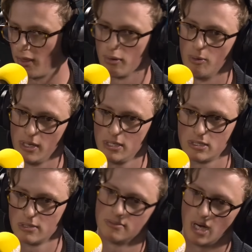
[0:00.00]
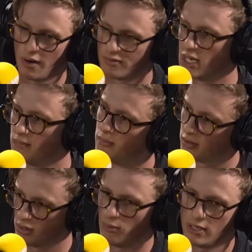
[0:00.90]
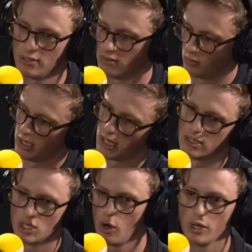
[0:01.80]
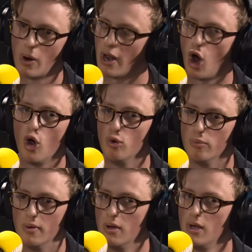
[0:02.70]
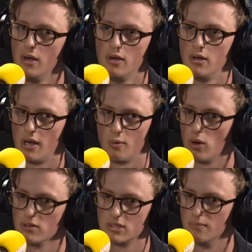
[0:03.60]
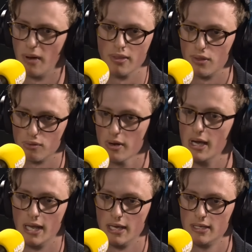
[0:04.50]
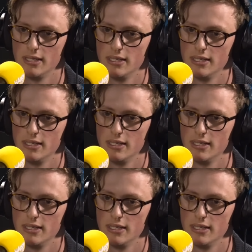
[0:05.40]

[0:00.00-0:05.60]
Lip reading: 3 weeks, half term, 3 weeks, weekend. So you only went home like once a month, really.